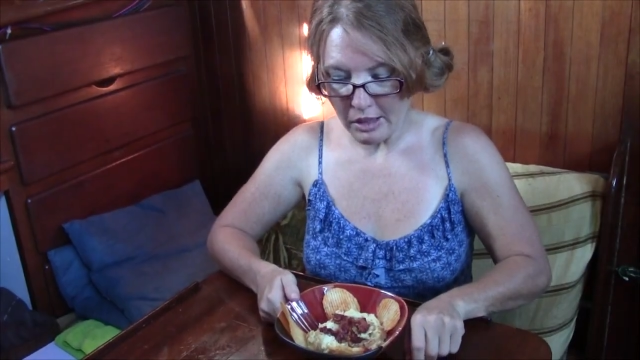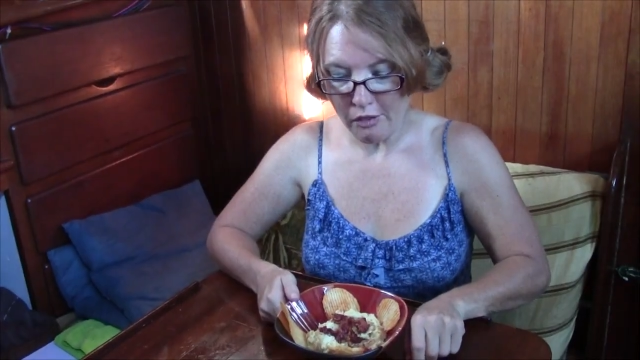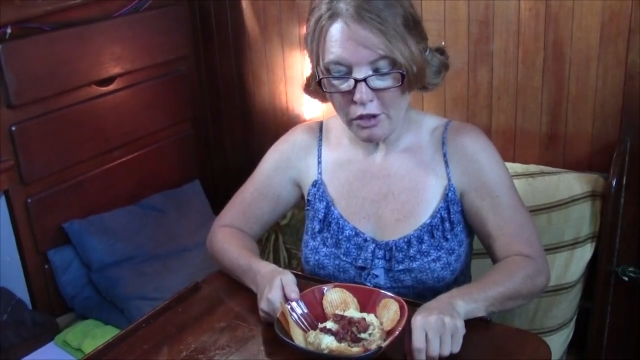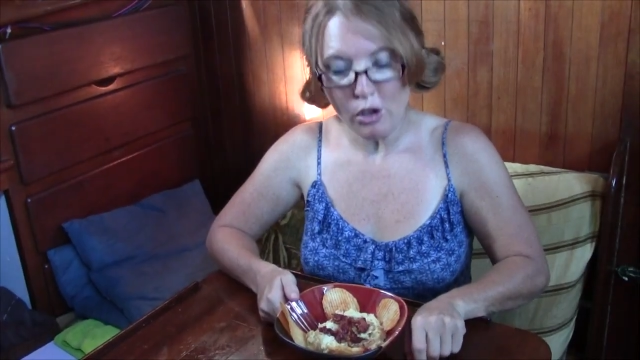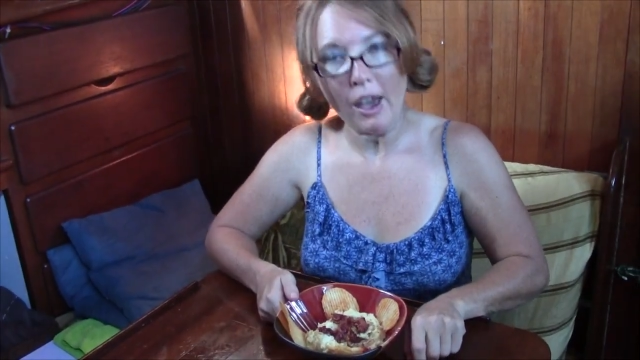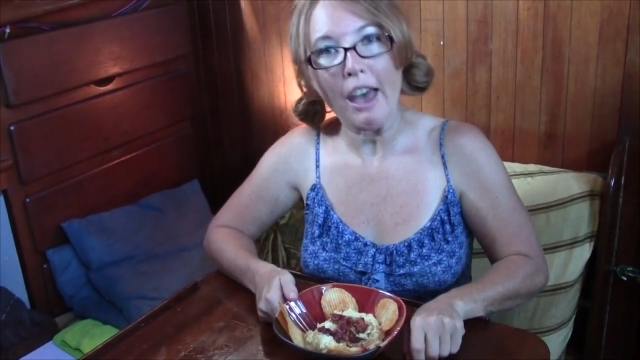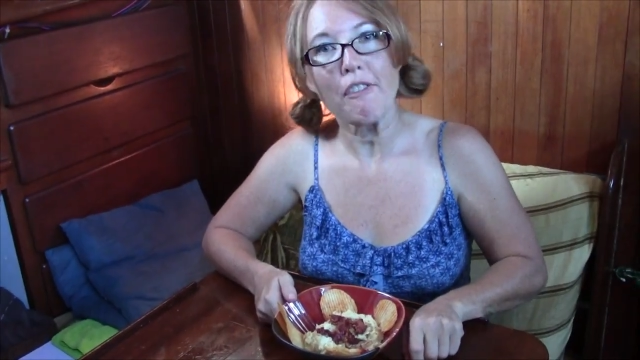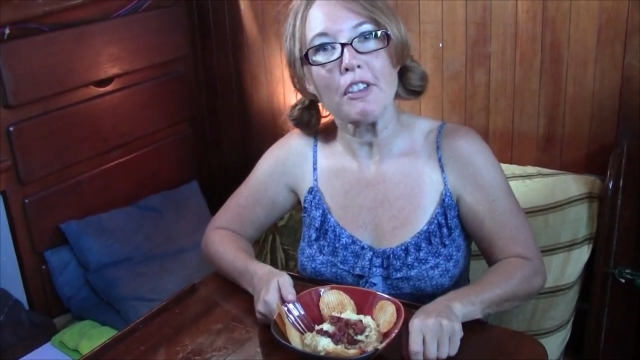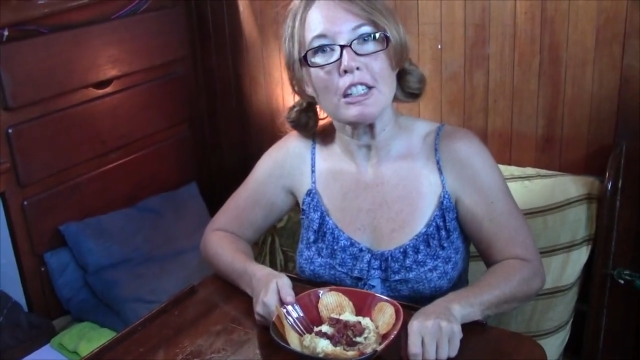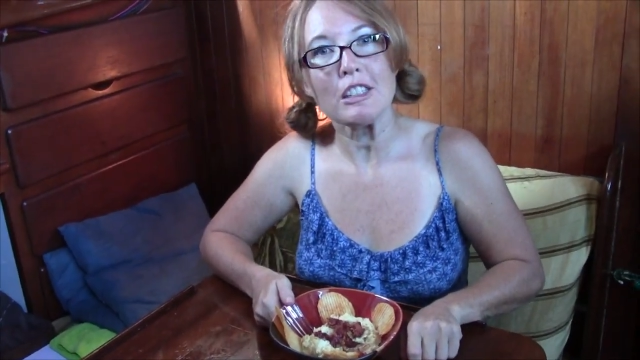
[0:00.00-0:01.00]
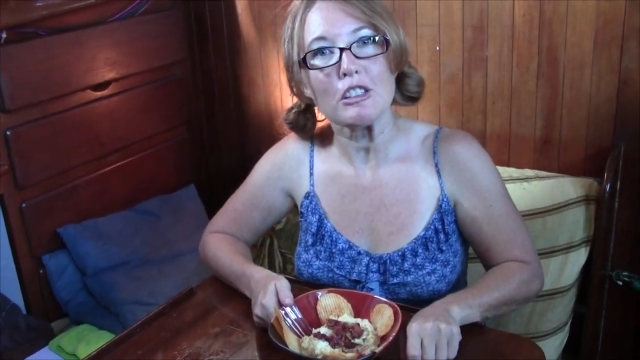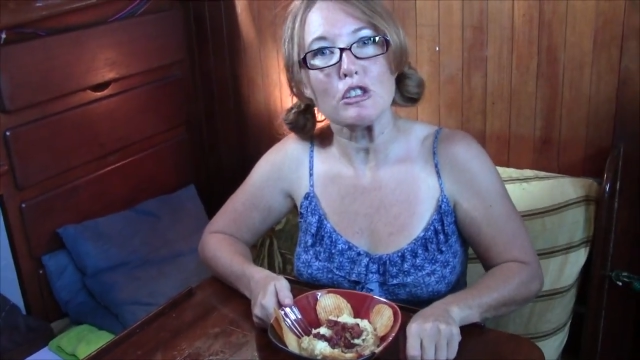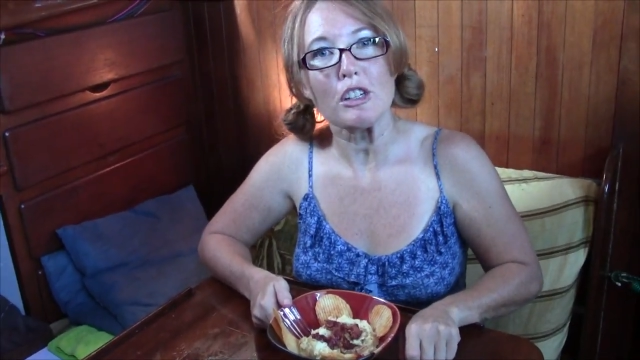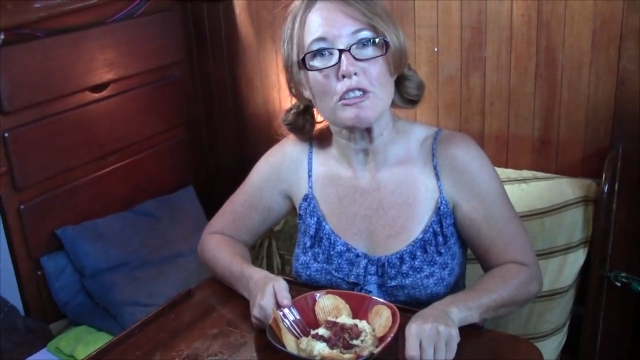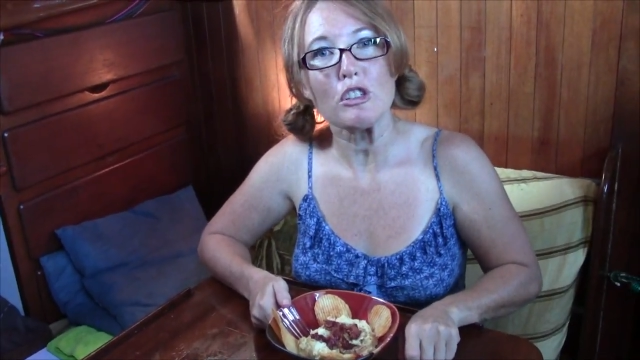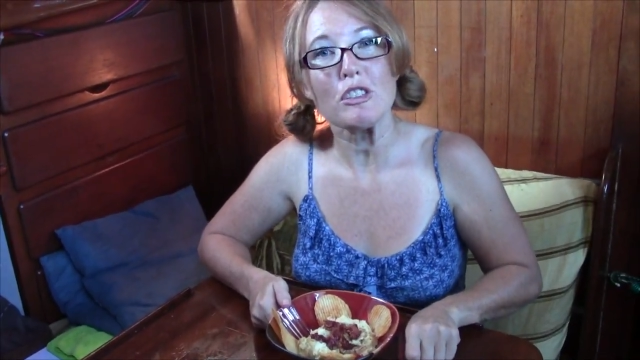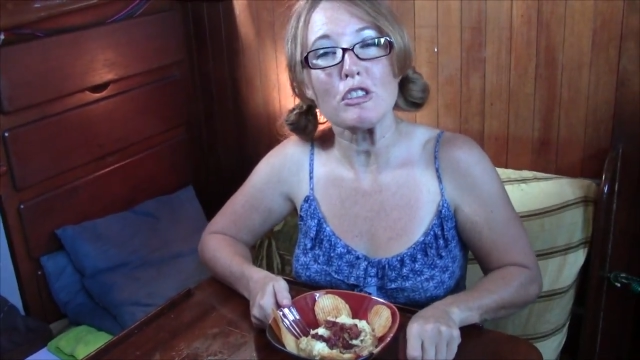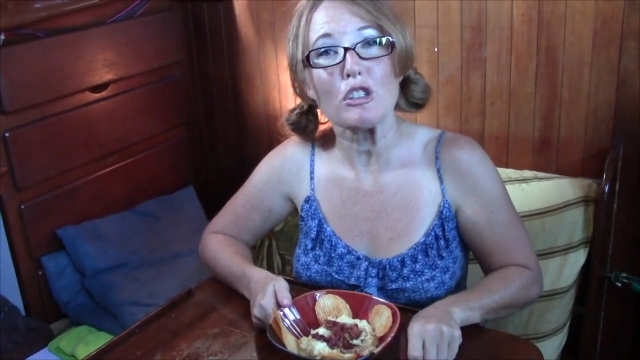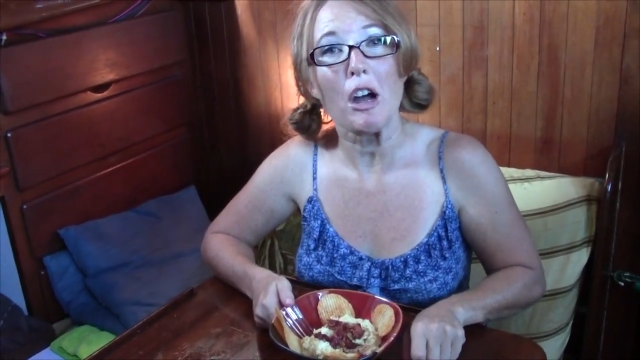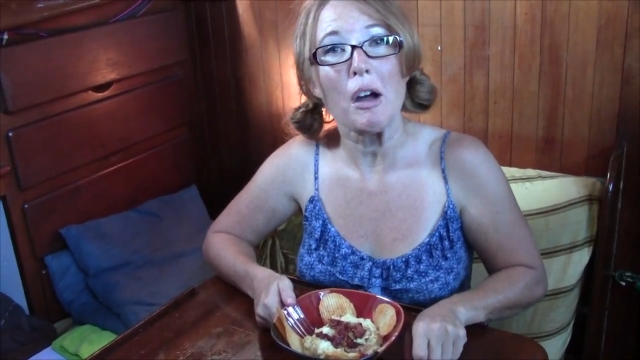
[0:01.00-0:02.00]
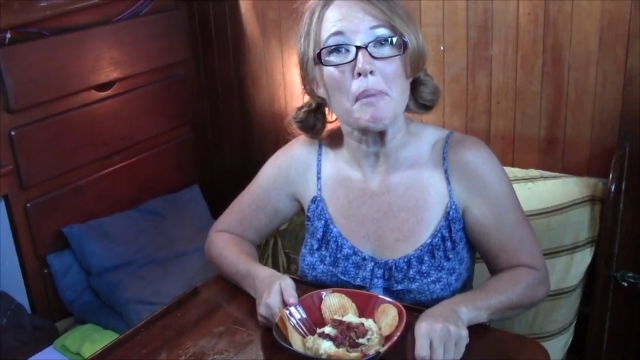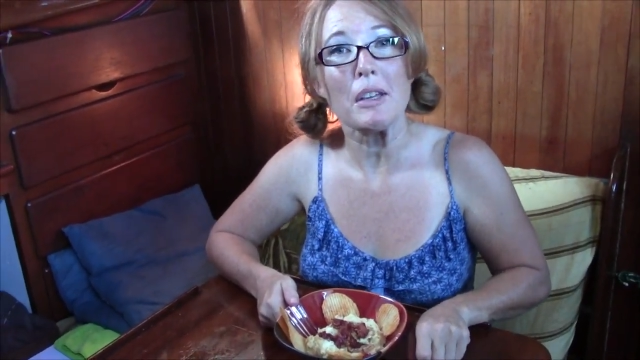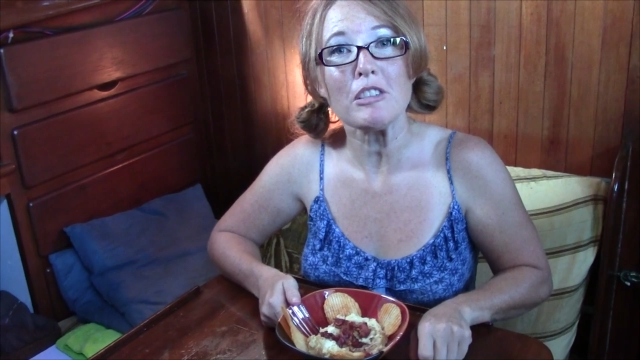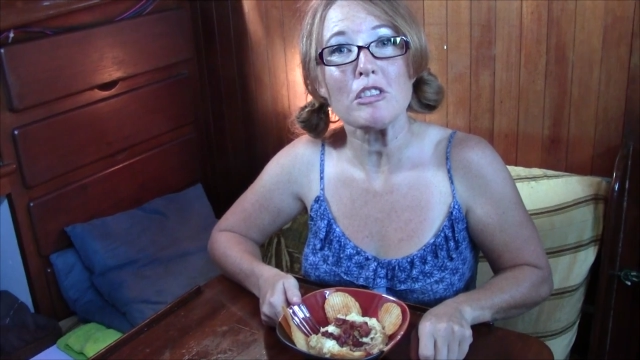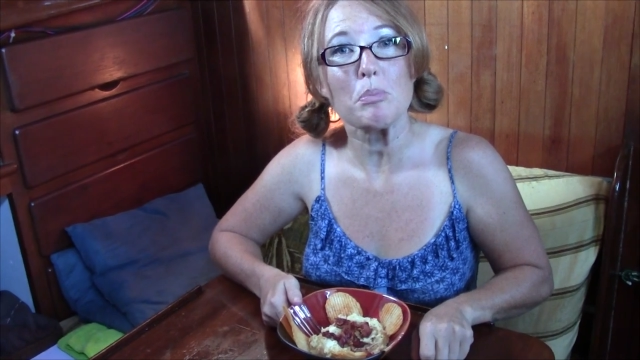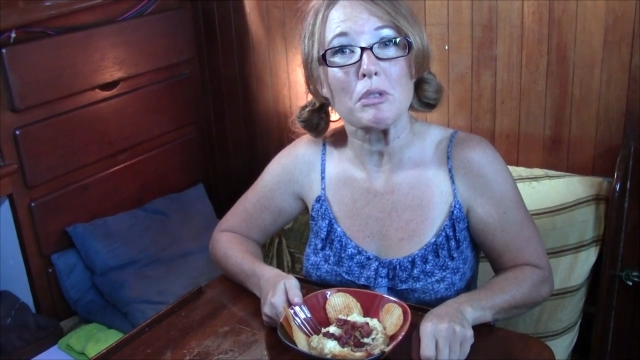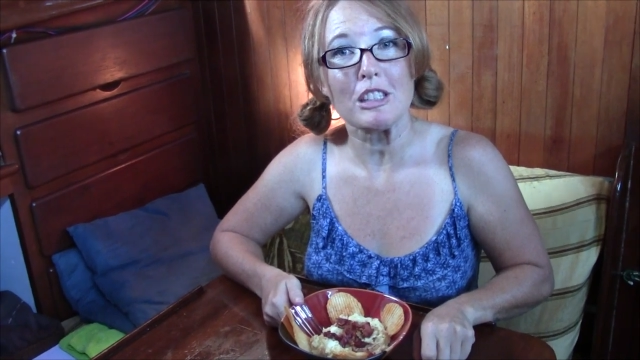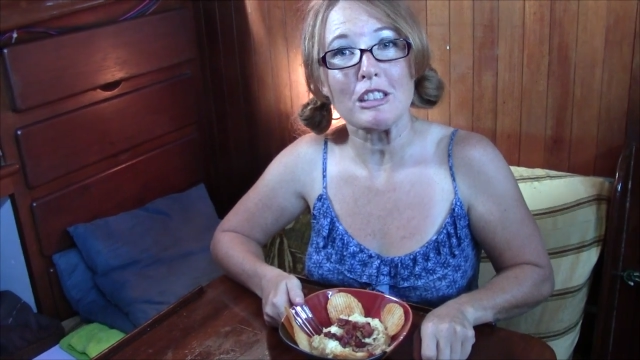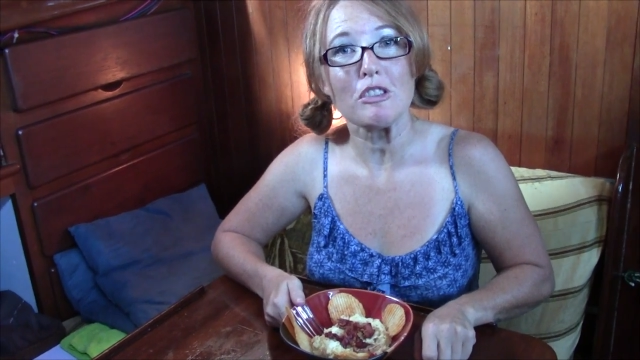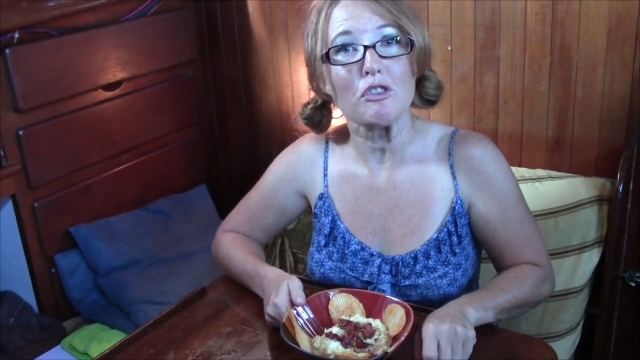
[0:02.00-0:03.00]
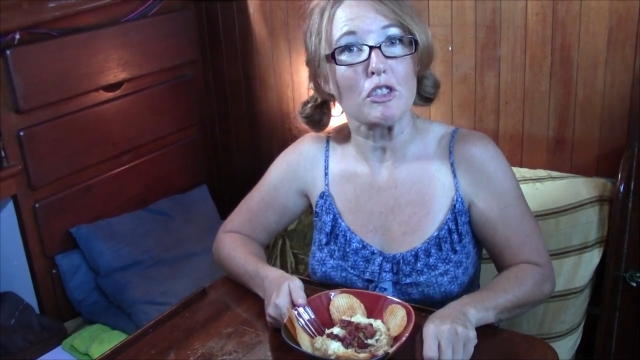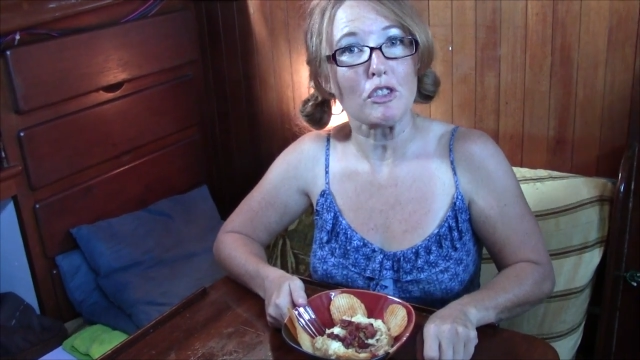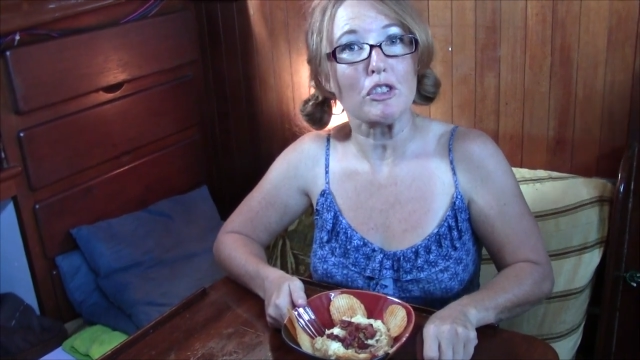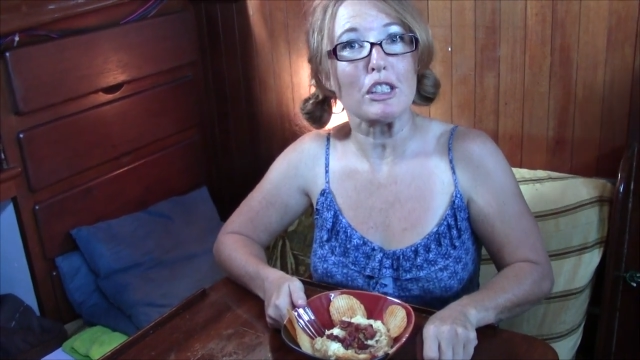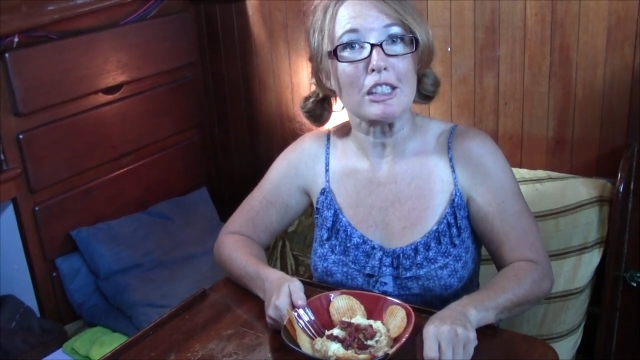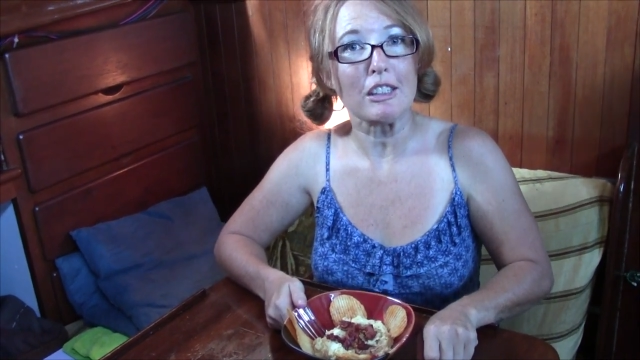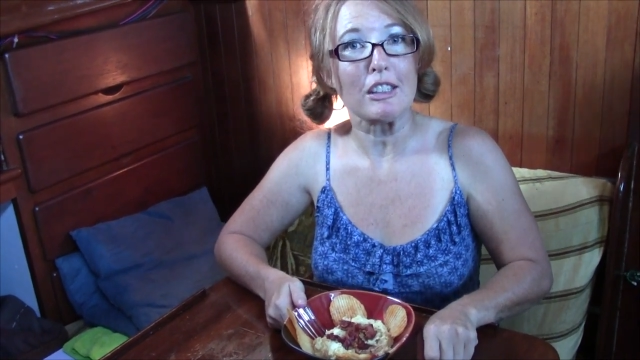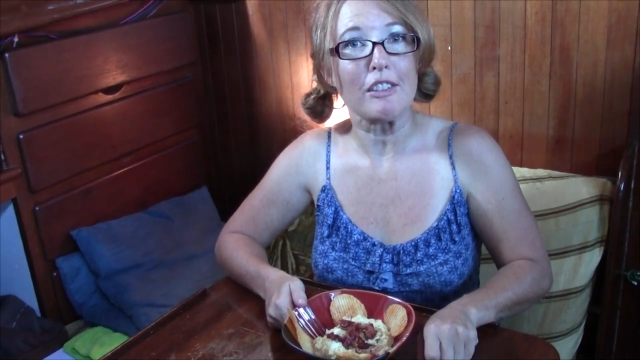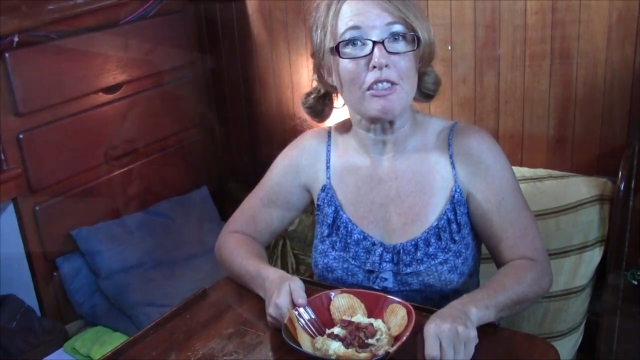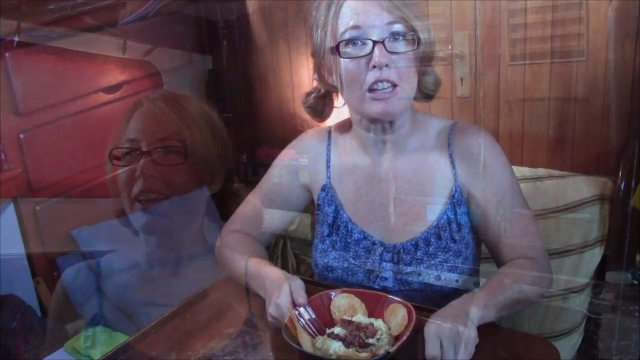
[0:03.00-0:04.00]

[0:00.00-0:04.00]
If you have any suggestions or comments, please feel free to leave